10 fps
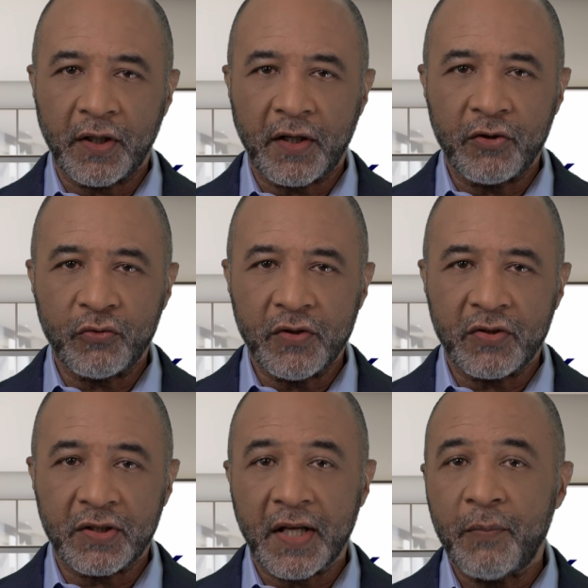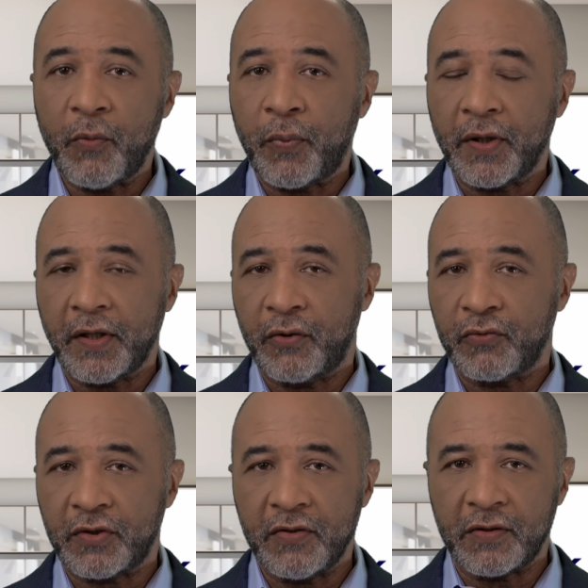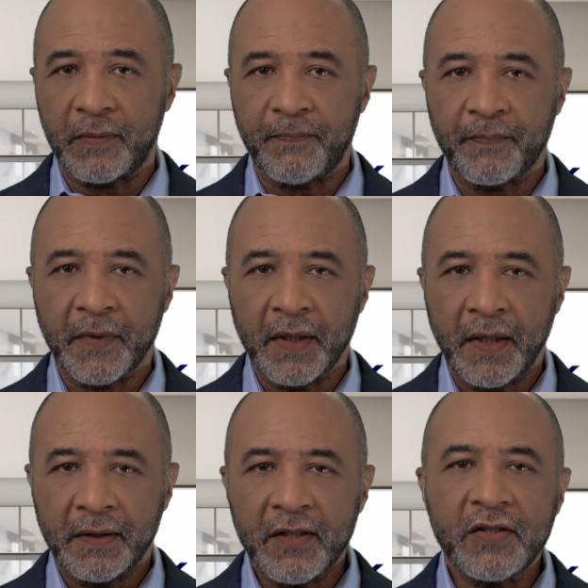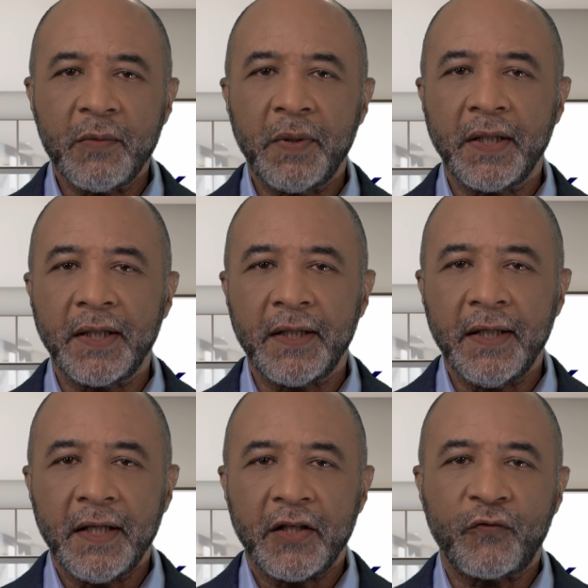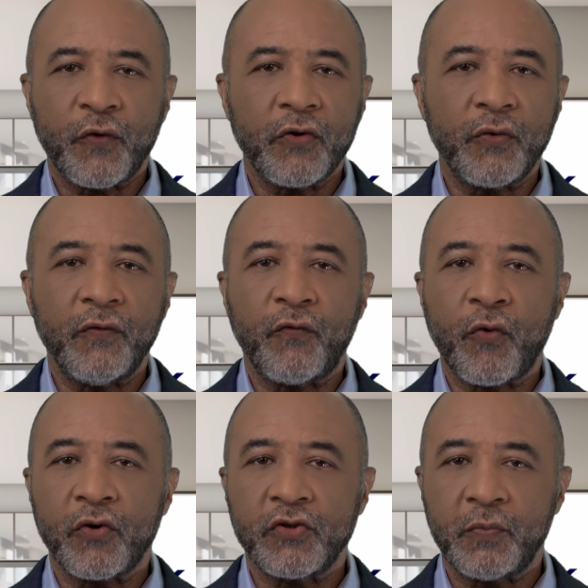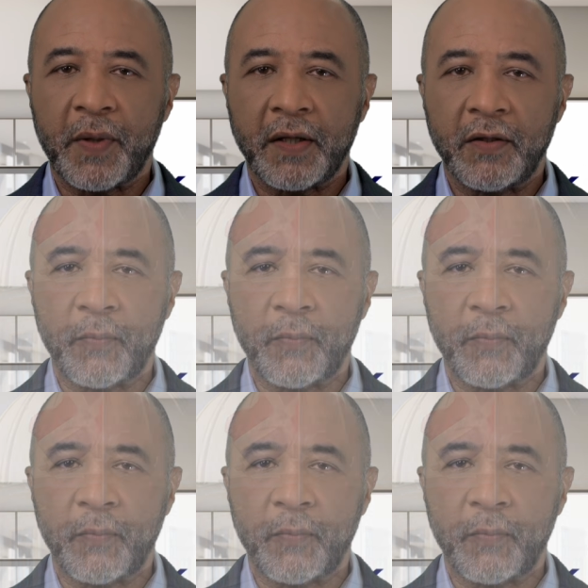the country's stable political system. This stability is further enforced by